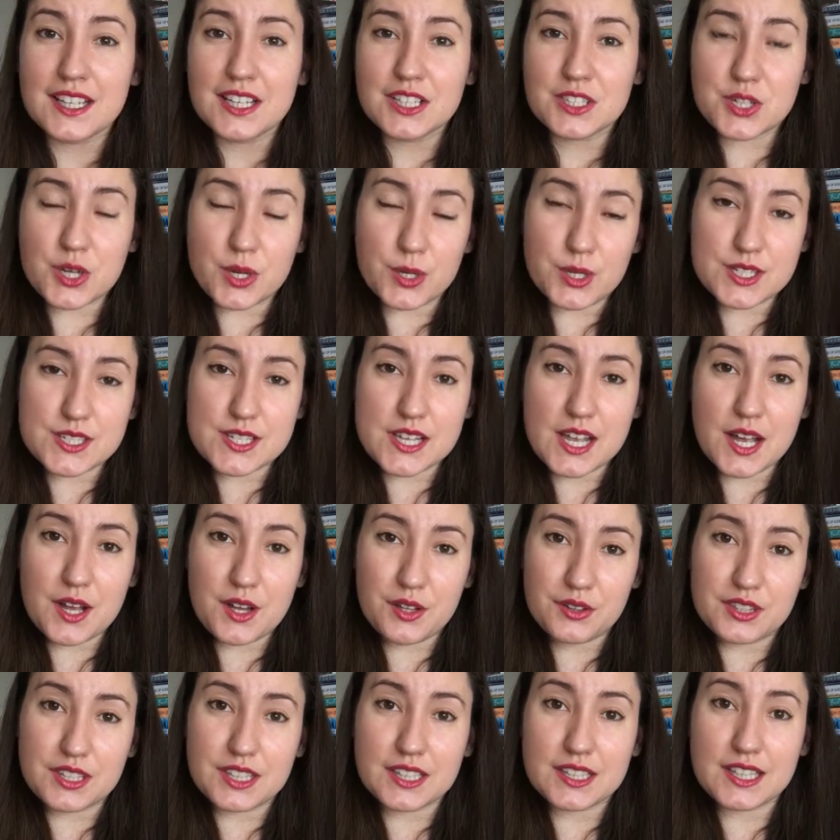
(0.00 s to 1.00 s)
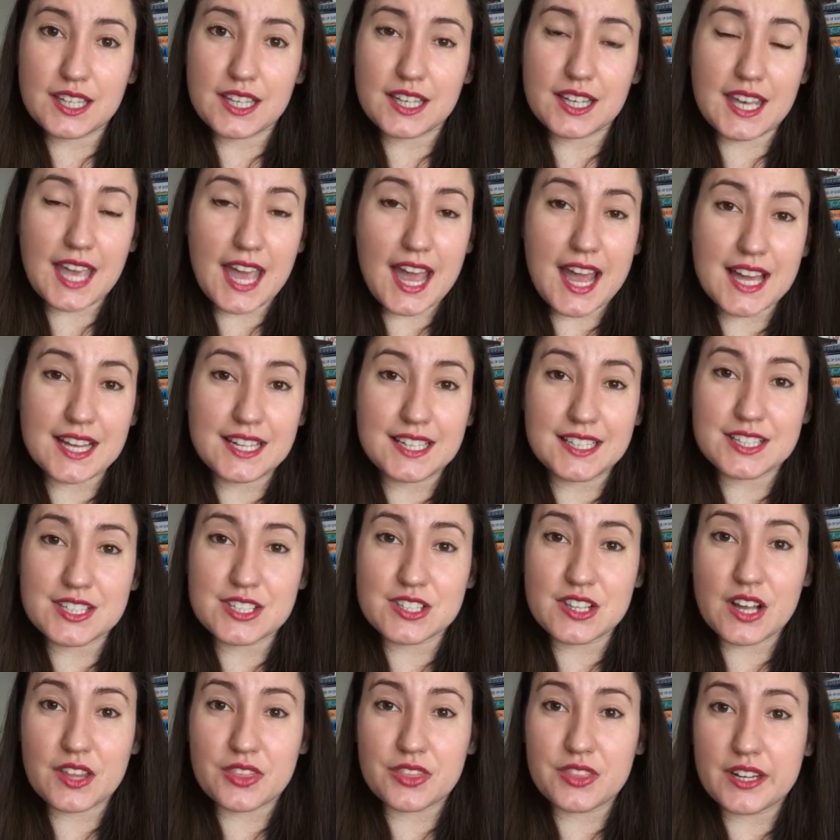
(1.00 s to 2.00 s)
Turns out that the cat is
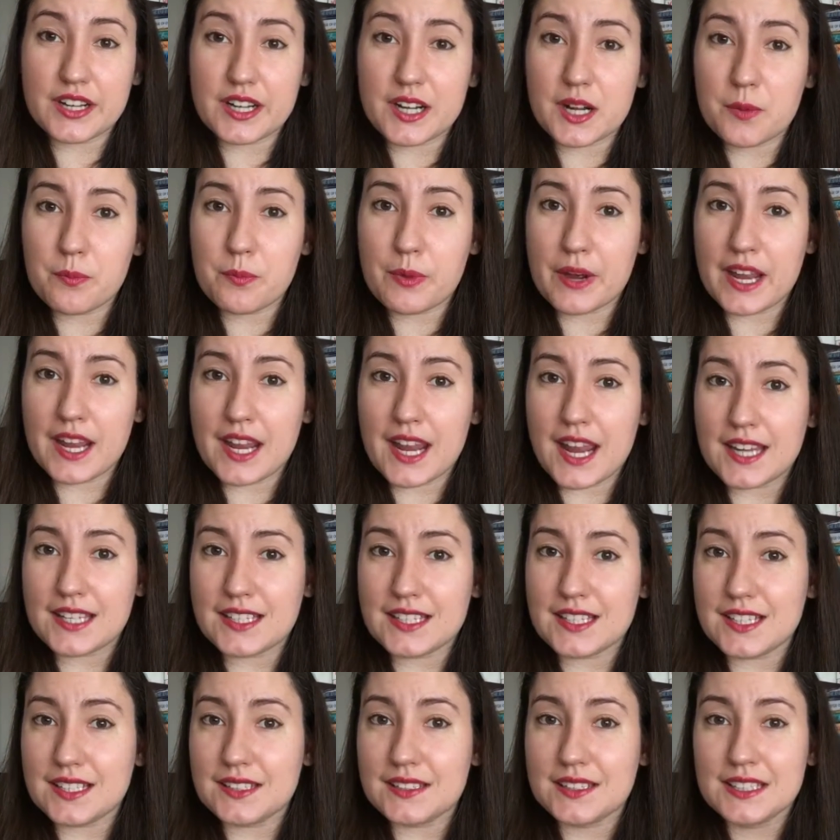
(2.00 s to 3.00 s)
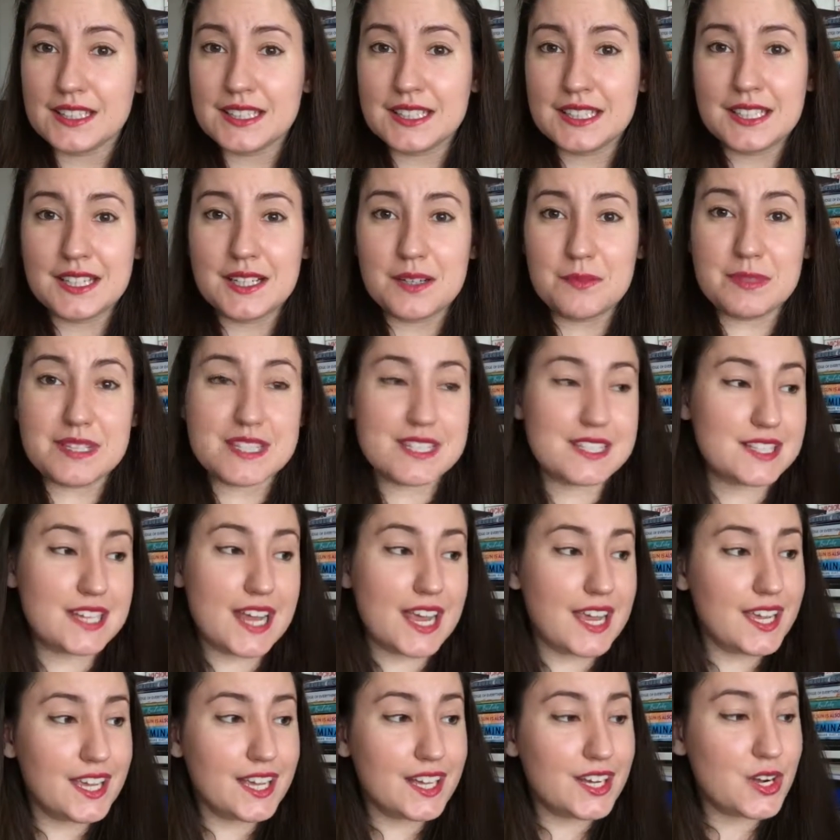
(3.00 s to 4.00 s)
not there by any
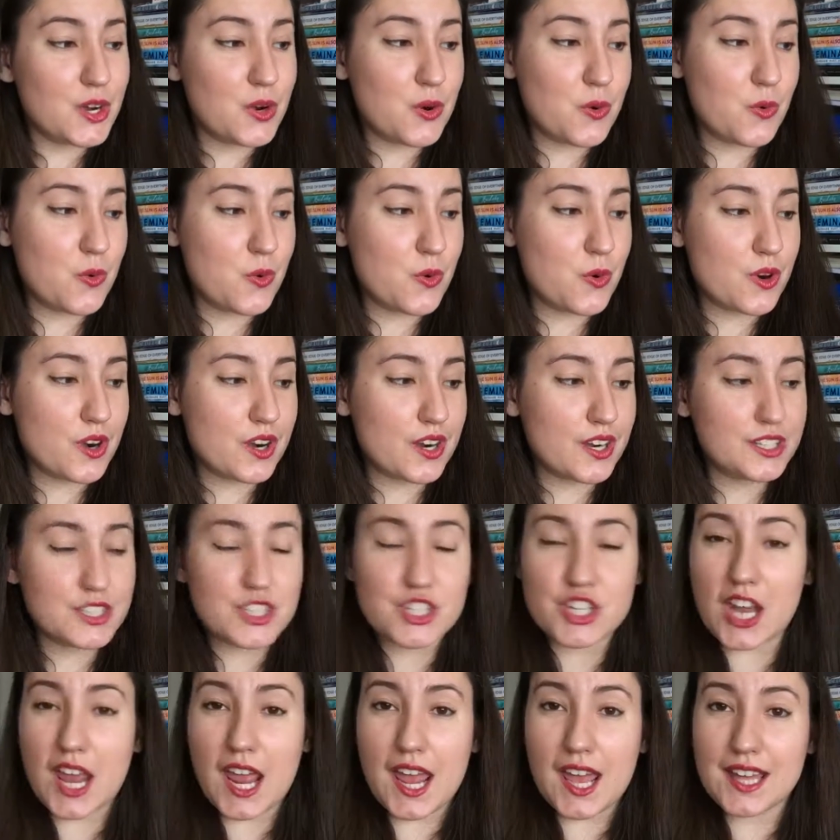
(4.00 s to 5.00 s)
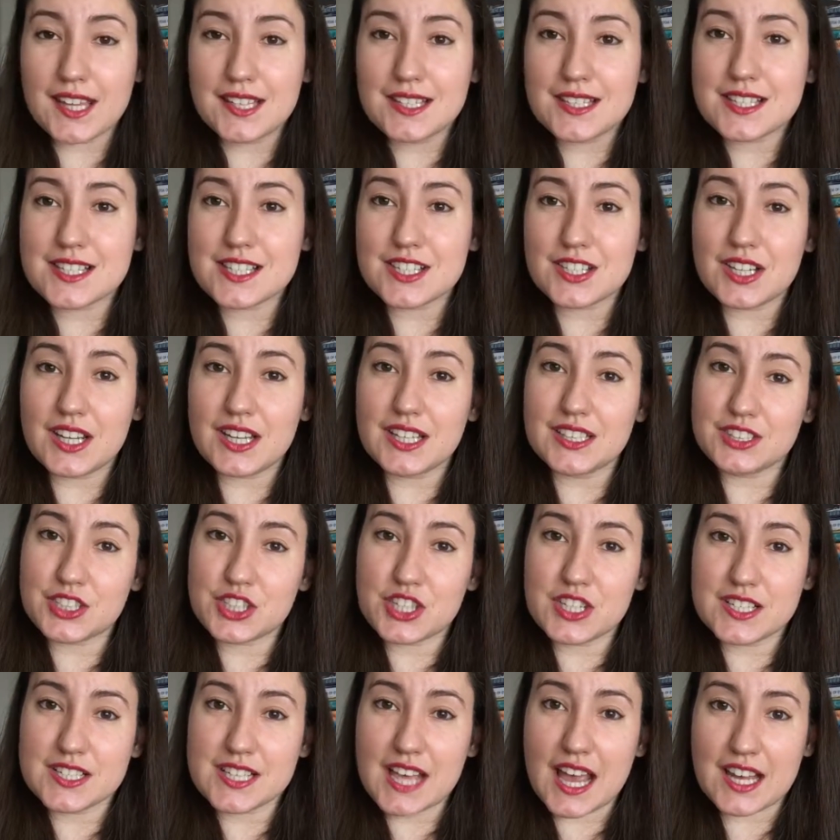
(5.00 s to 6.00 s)
mistake or chance.
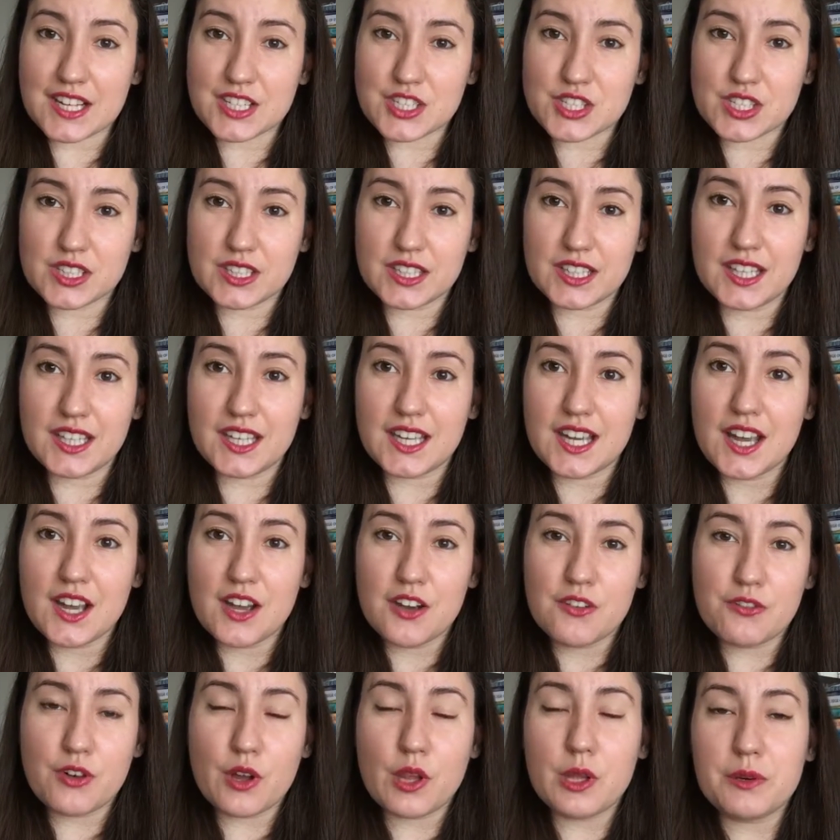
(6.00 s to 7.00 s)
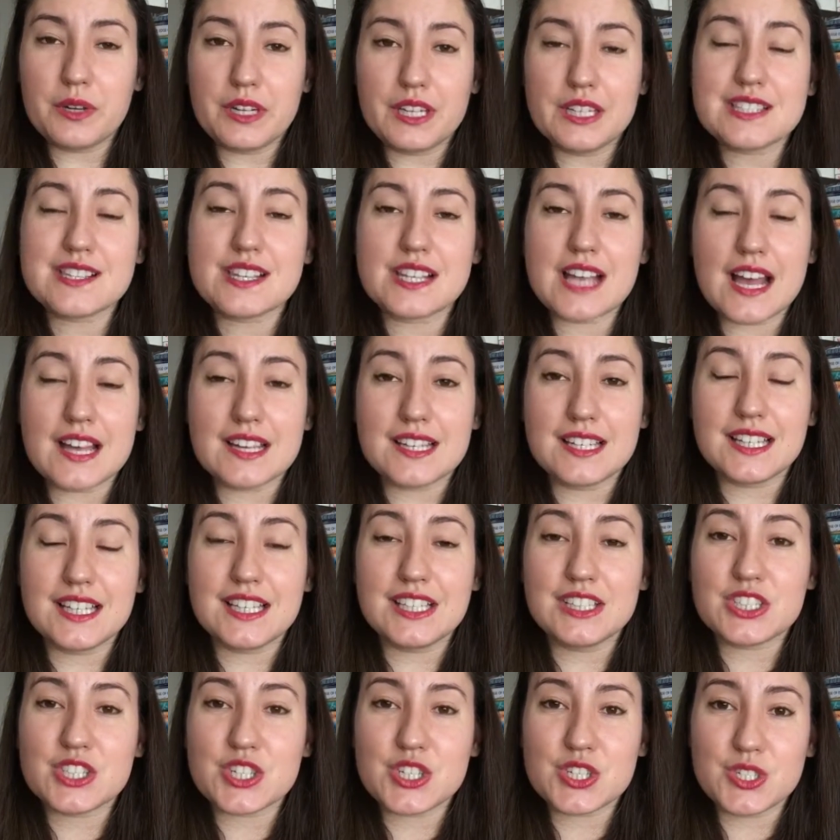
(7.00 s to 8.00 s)
She's actually following
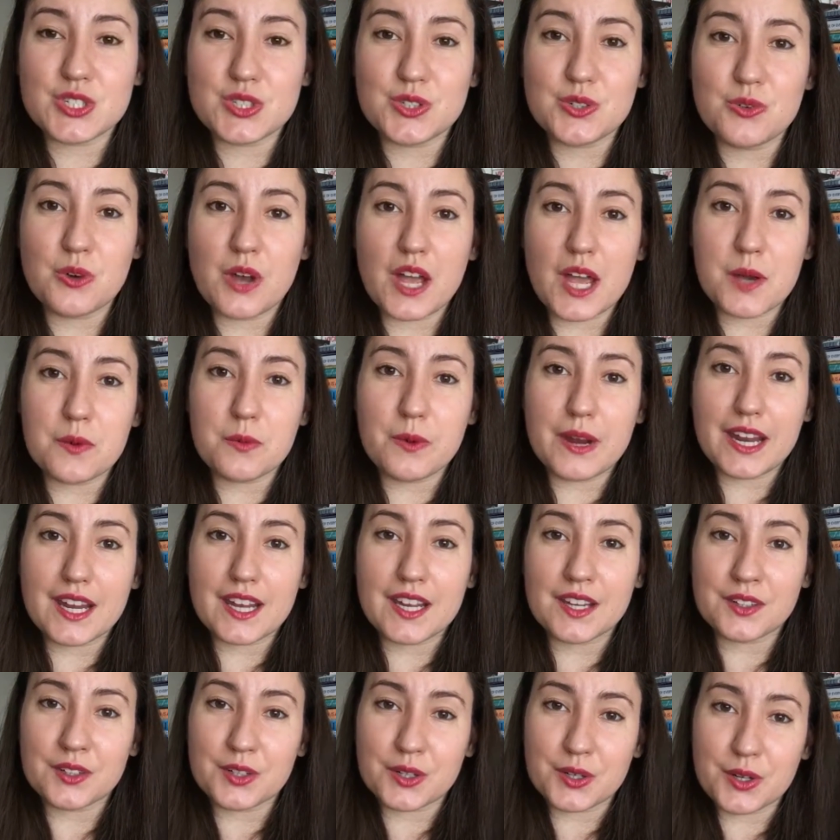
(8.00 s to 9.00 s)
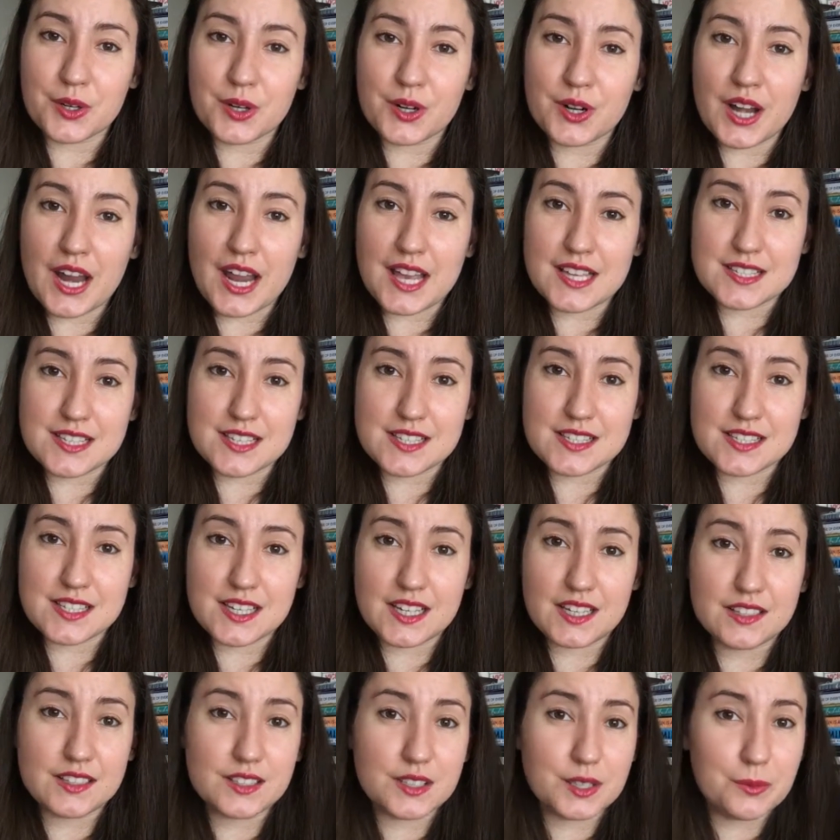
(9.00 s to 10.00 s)
Usagi to awaken her as a
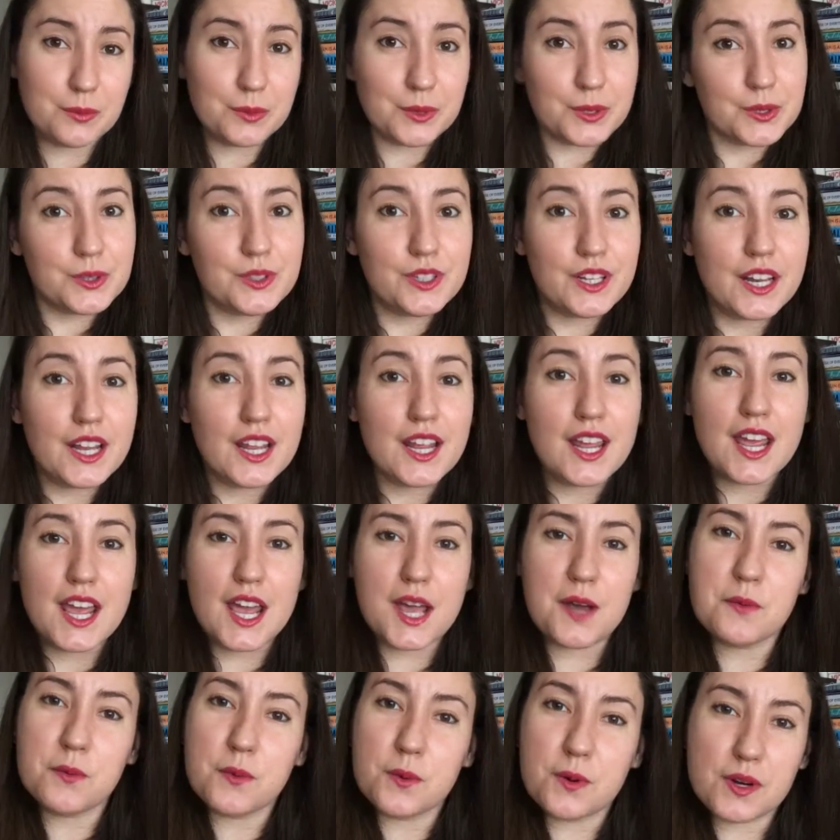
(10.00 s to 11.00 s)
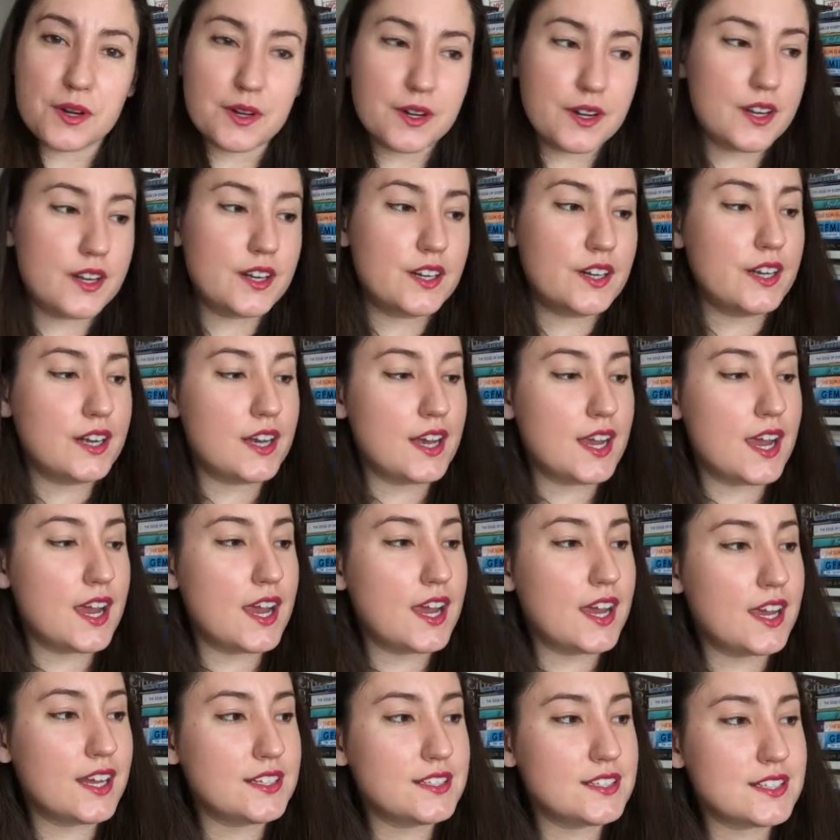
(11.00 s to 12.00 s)
Sailor Moon, a warrior,
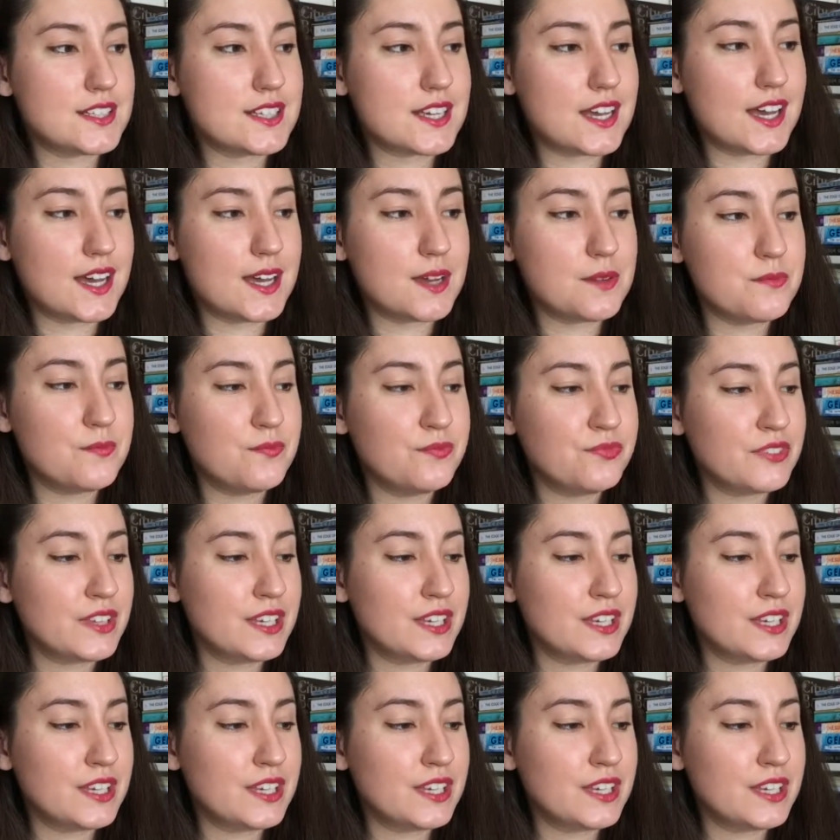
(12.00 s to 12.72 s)
and